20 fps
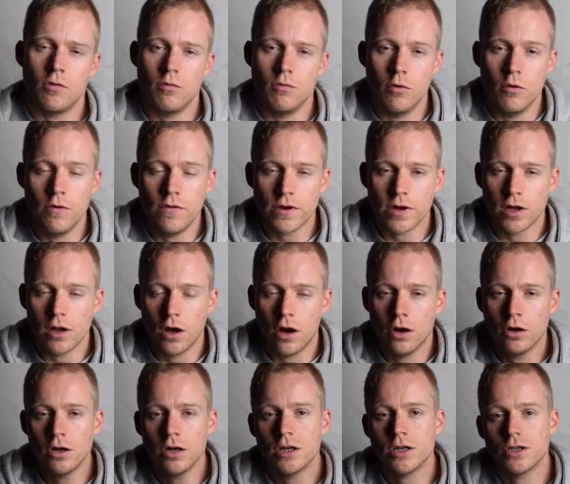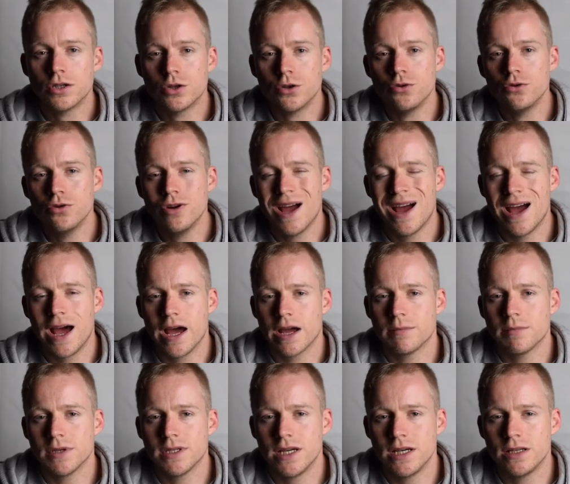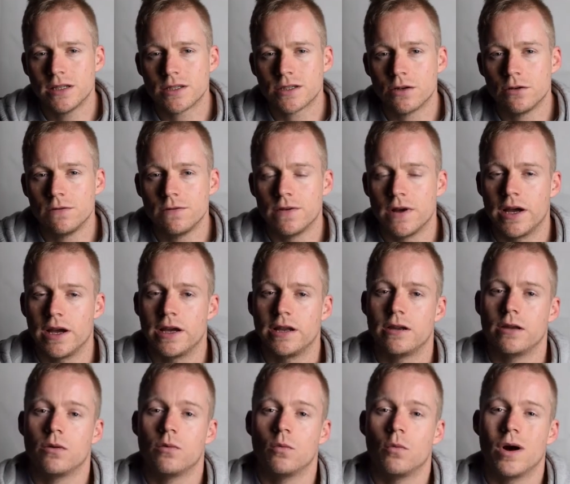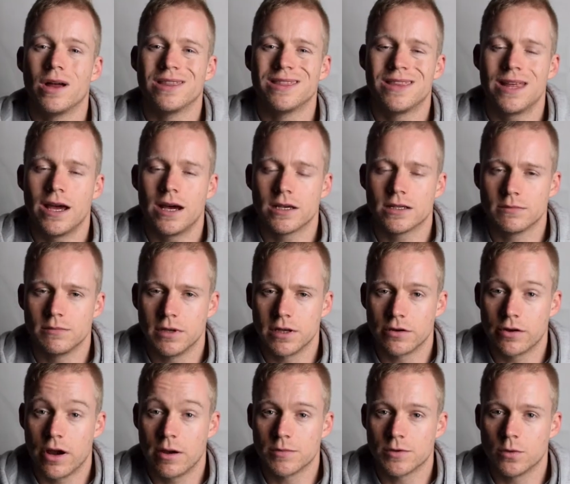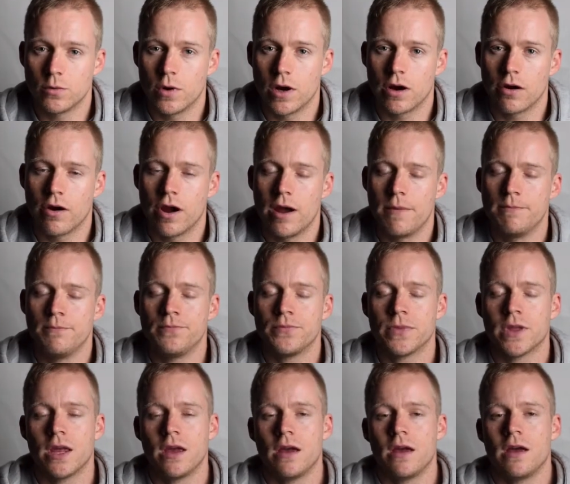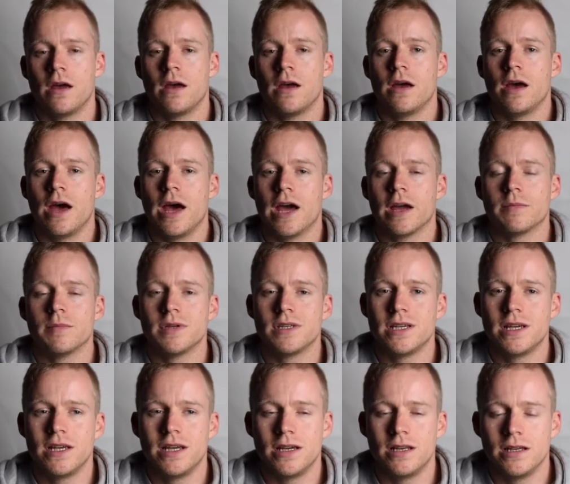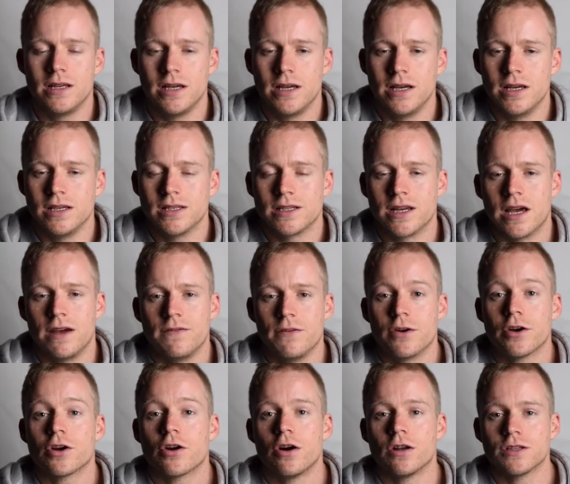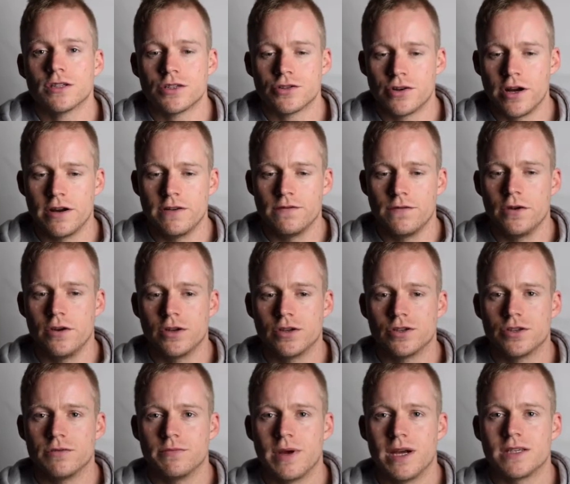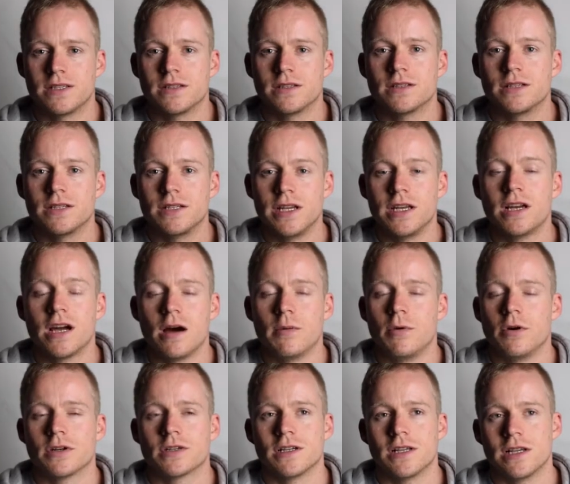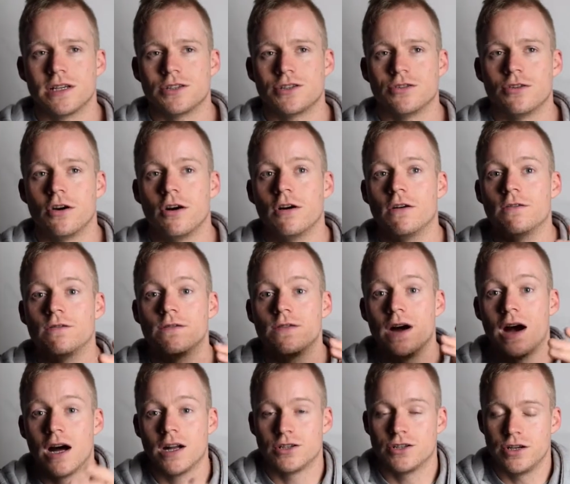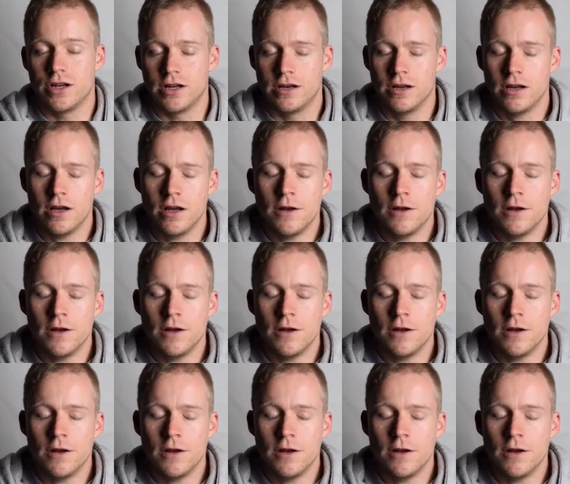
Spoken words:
Moving along to agmatine sulfate, 1,000 milligrams or 1 gram. Agmatine is a very concentrated version, basically it's a decarboxylation of arginine.